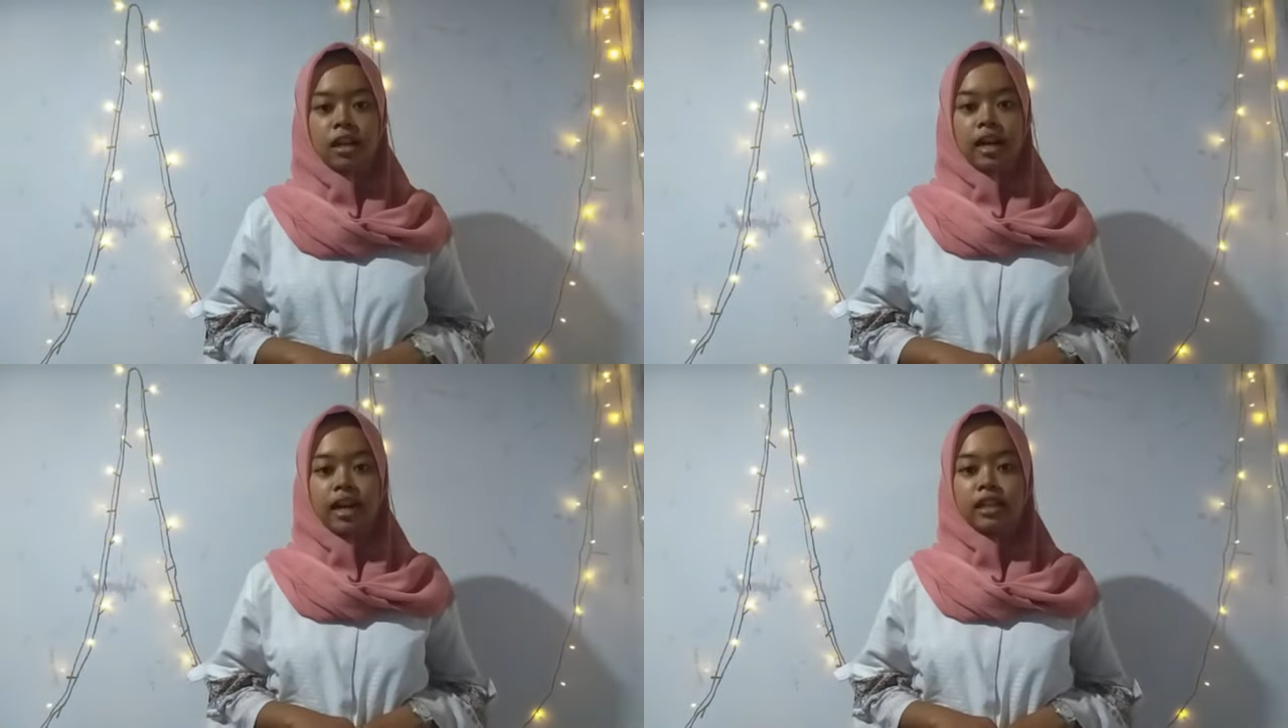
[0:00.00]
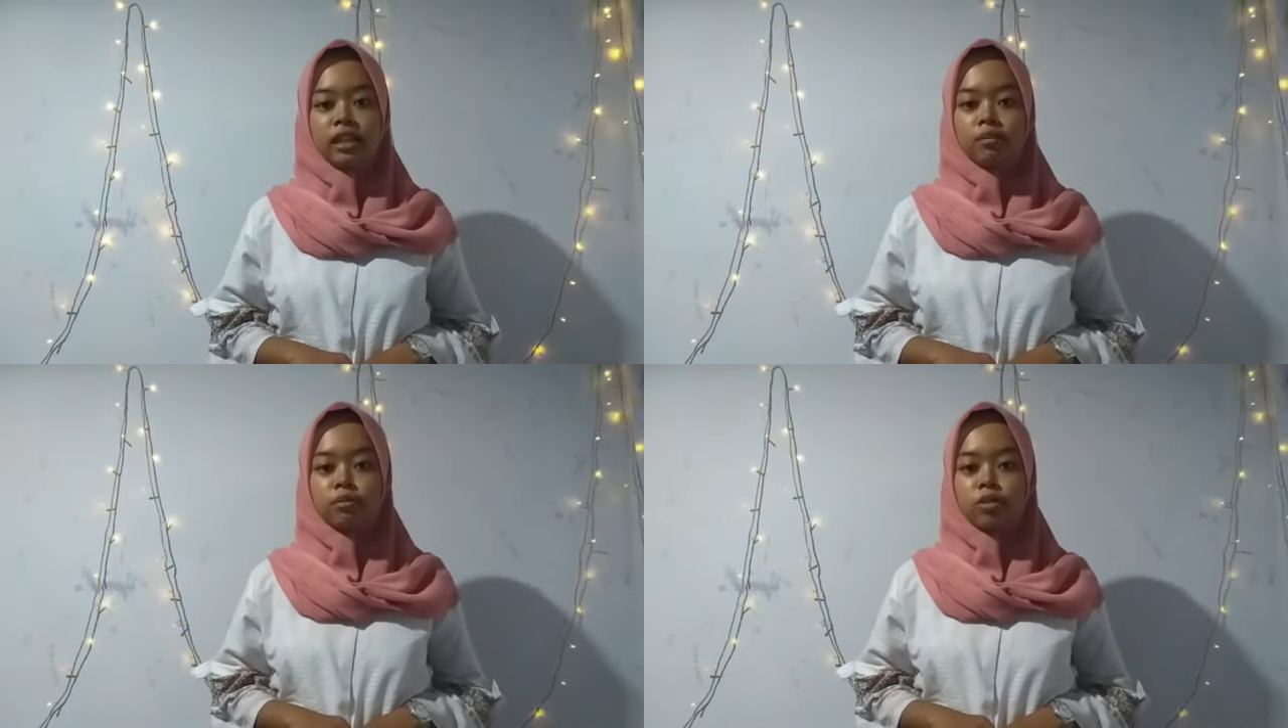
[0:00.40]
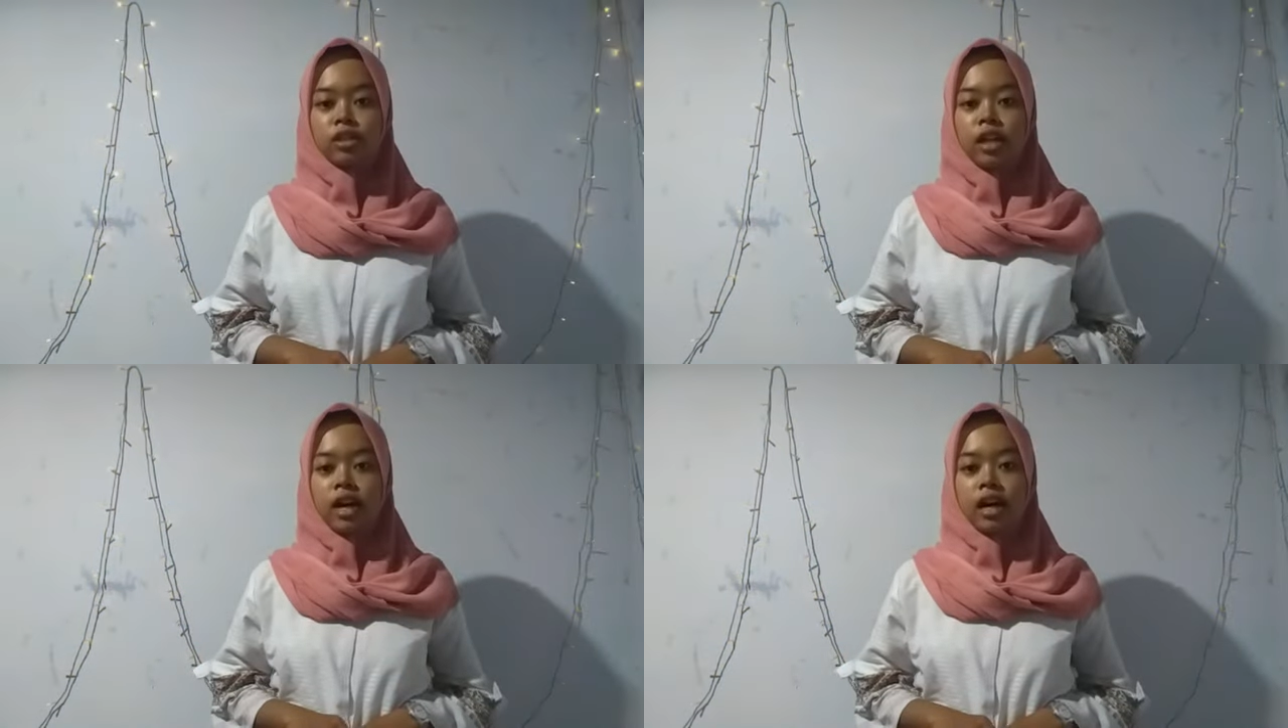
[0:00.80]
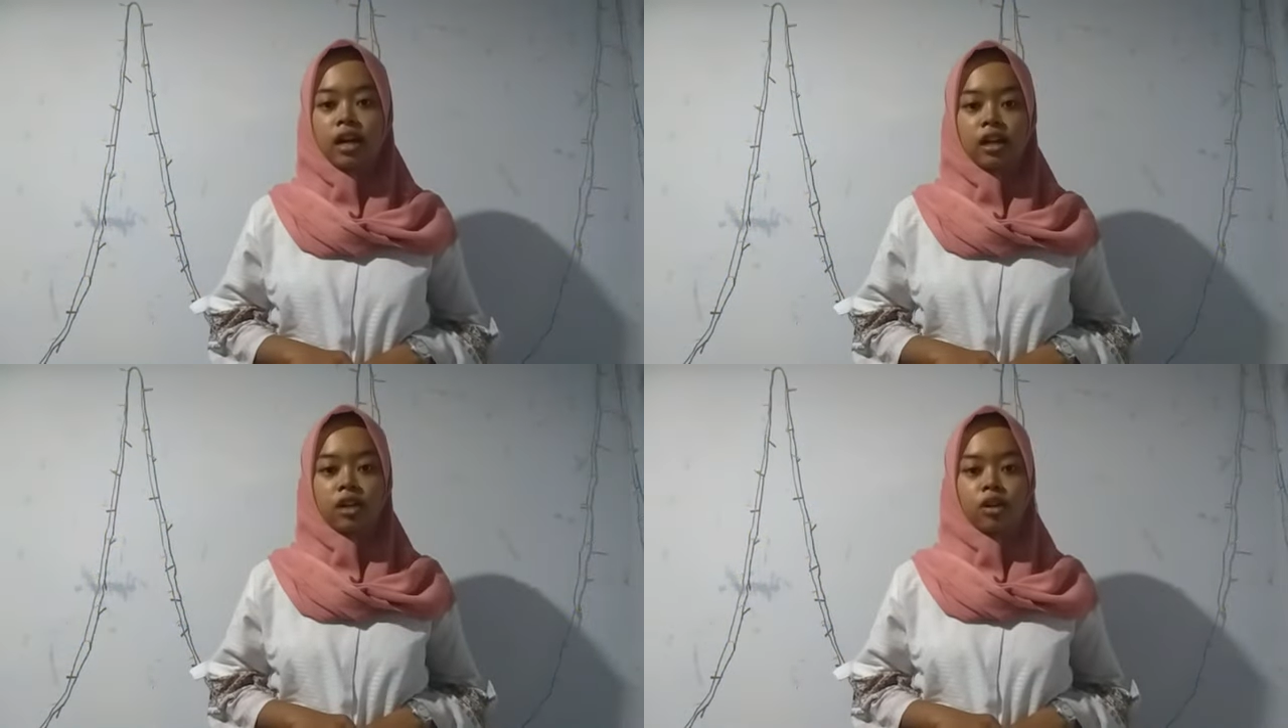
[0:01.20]
and the Moon
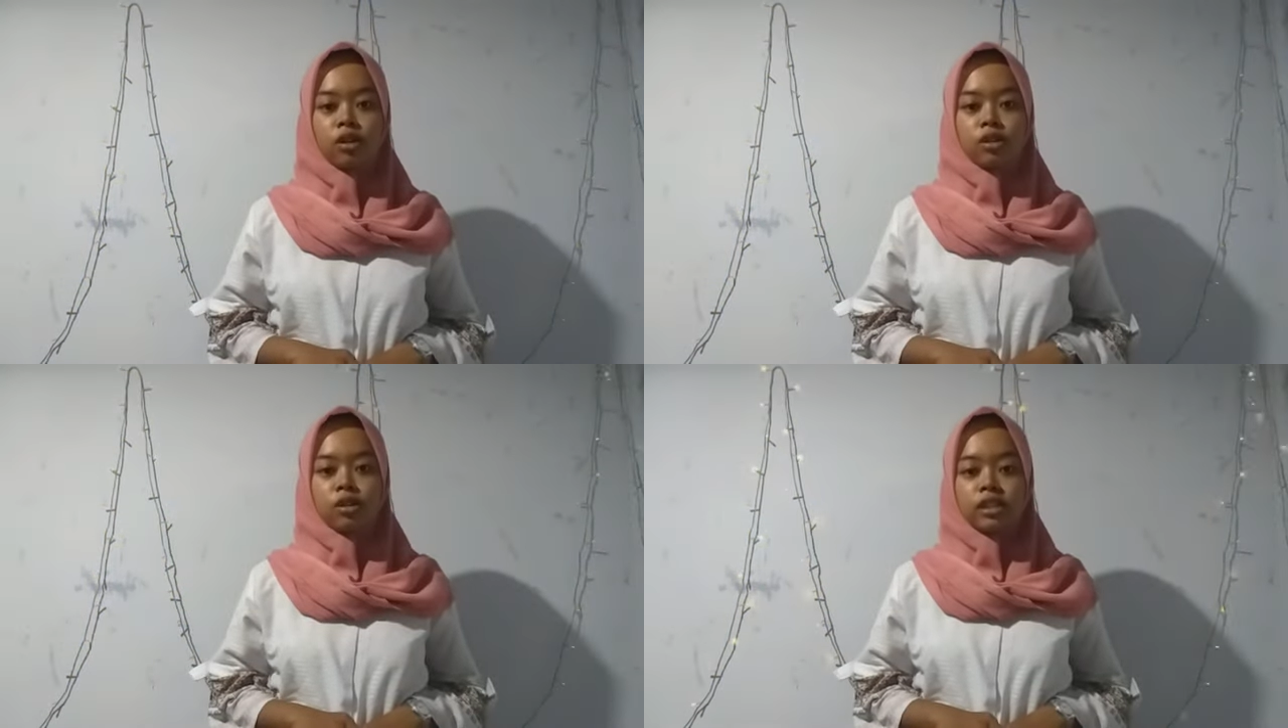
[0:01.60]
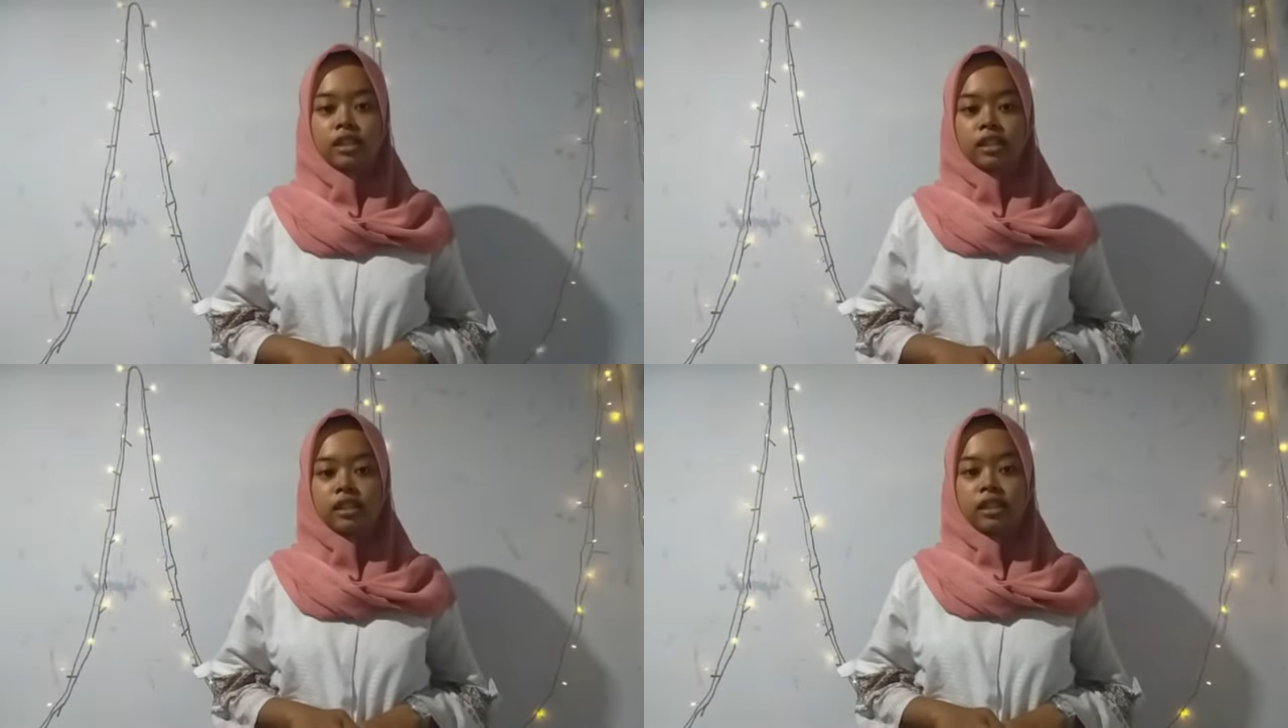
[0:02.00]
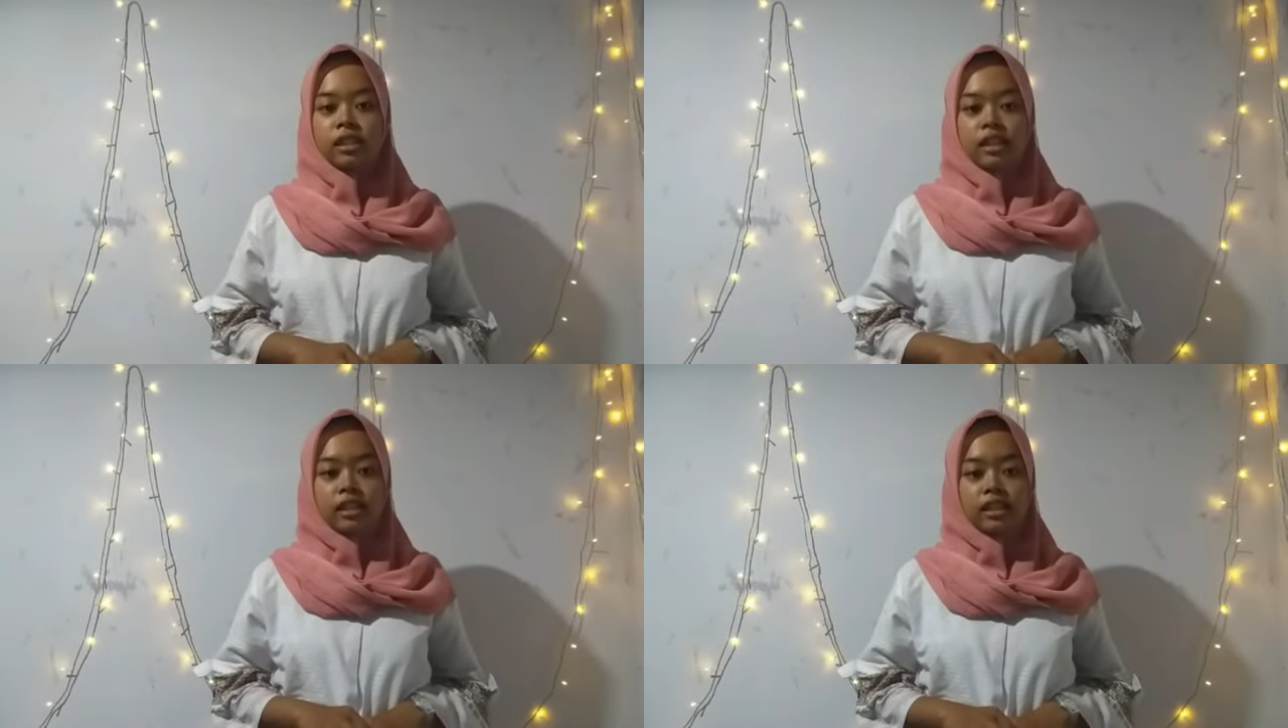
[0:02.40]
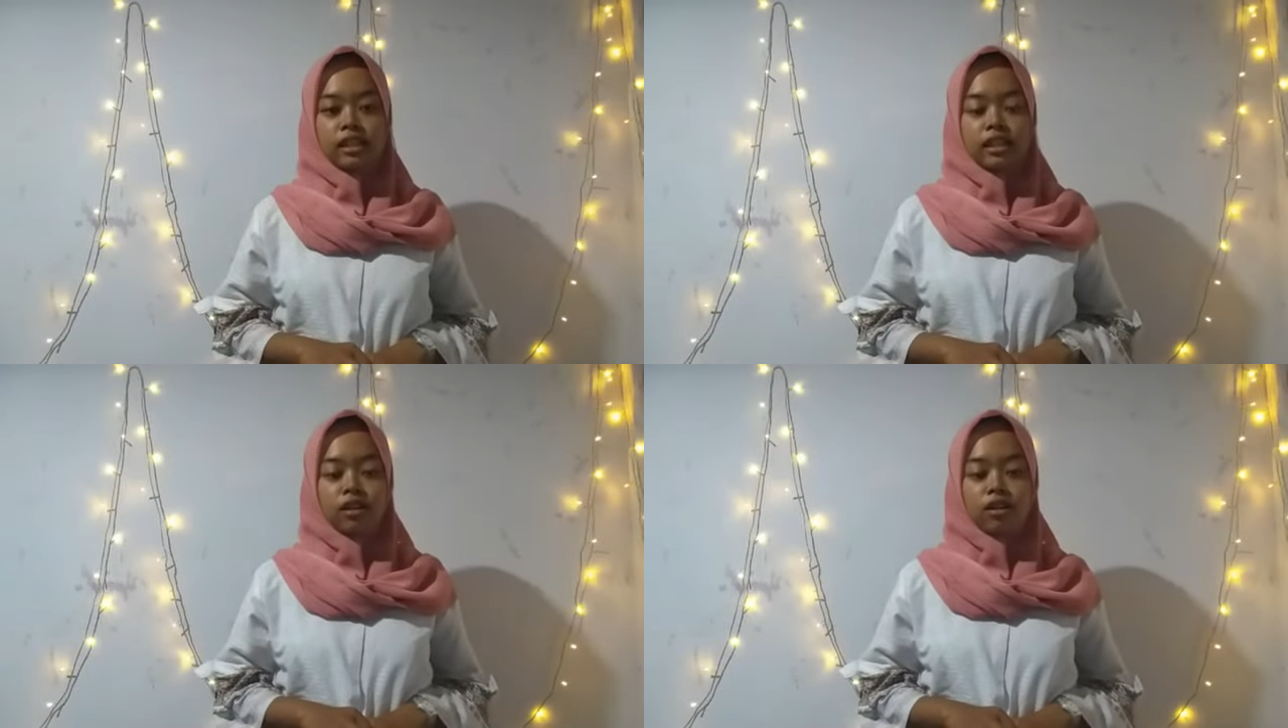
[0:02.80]
are ocean
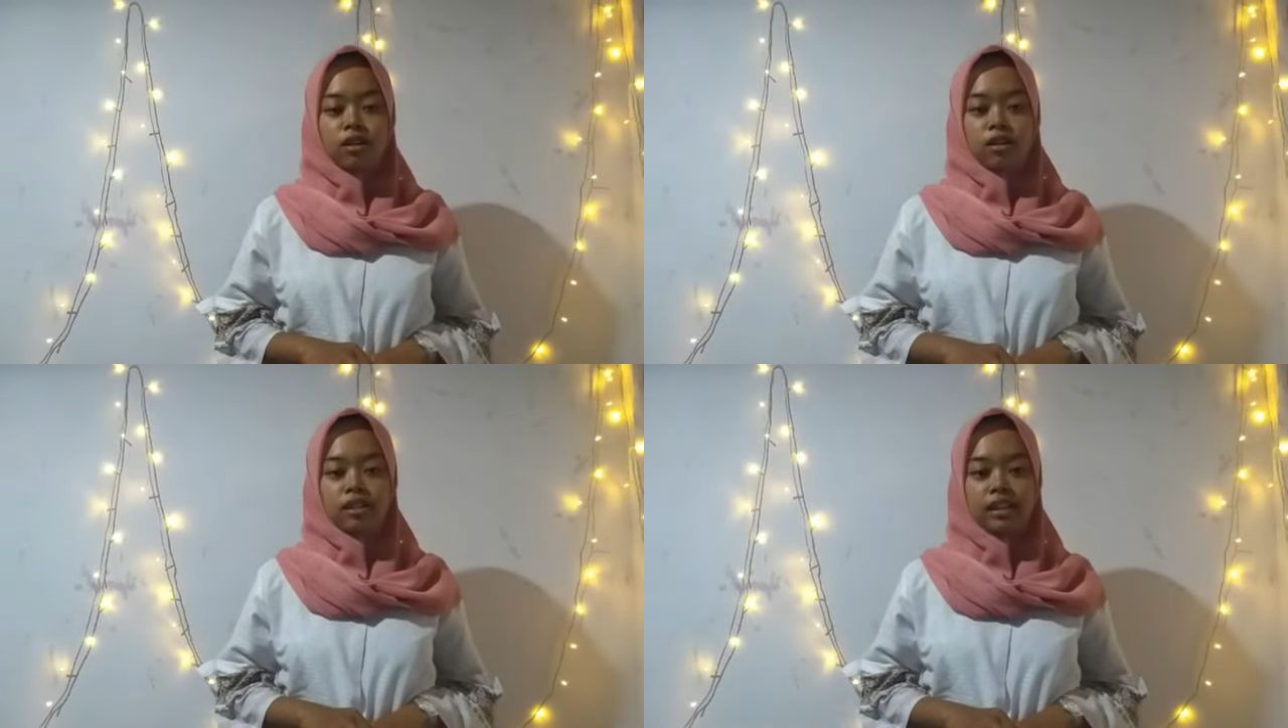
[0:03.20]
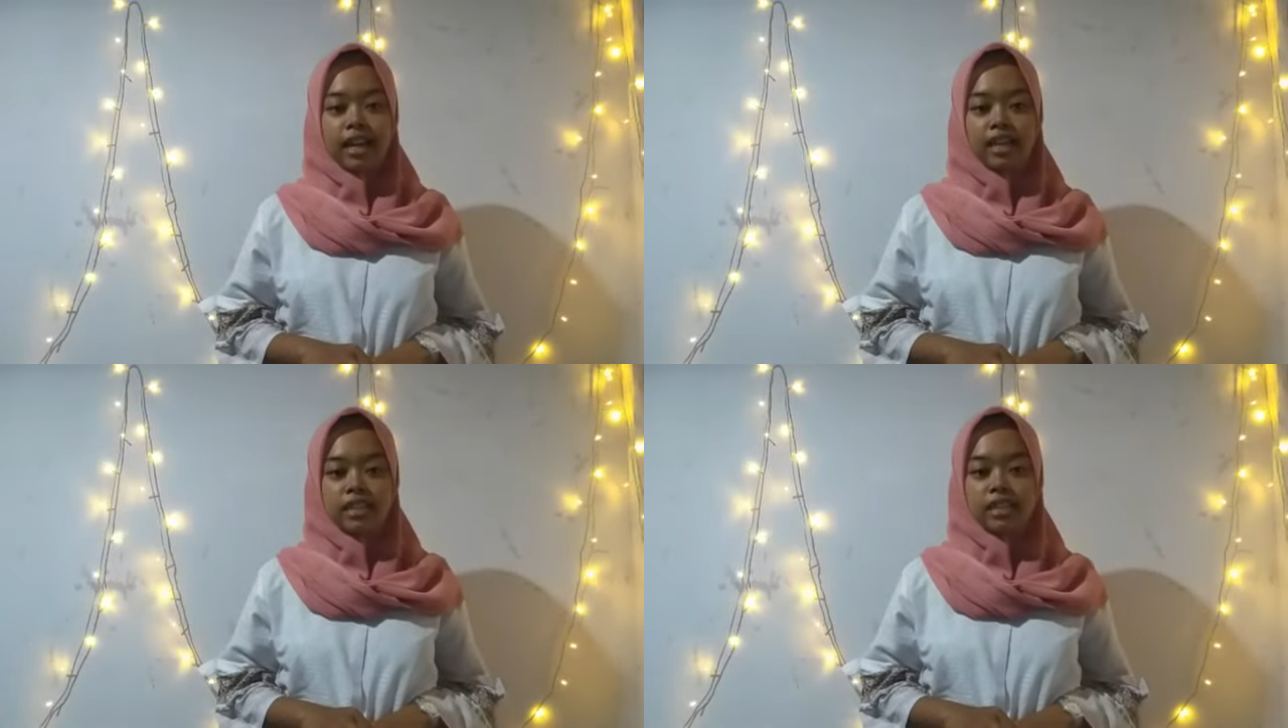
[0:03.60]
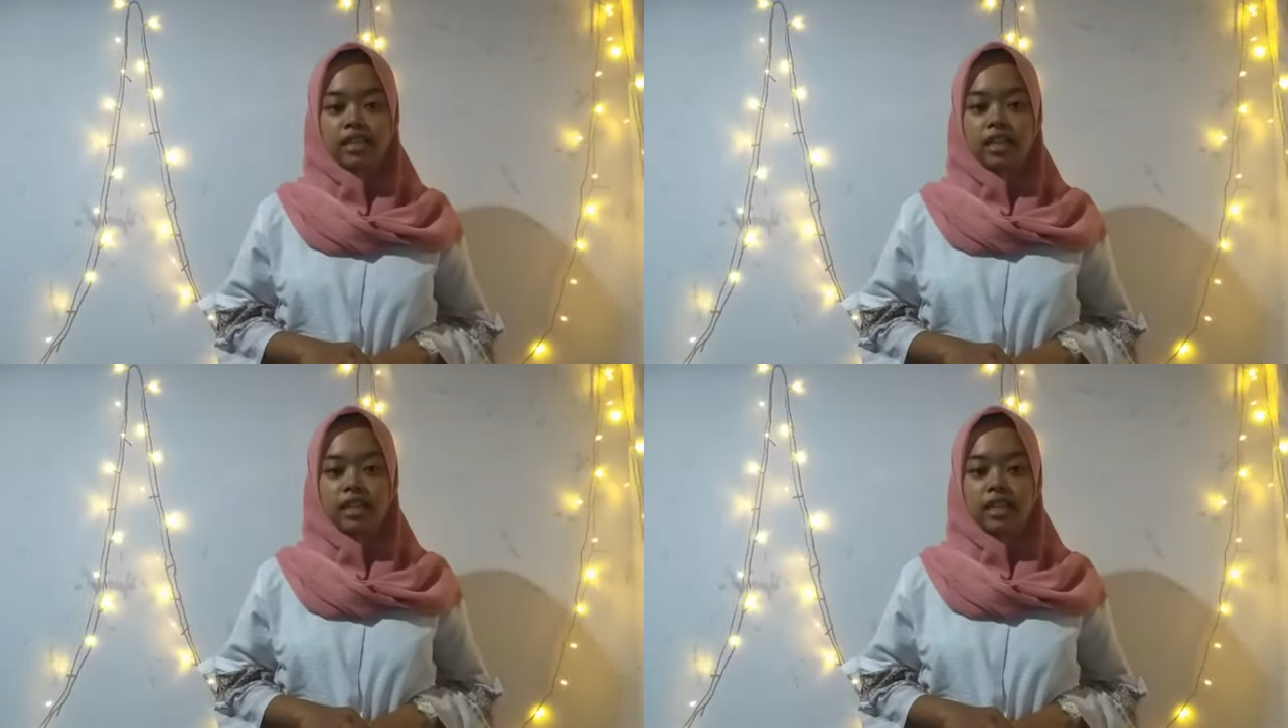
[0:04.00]
tides.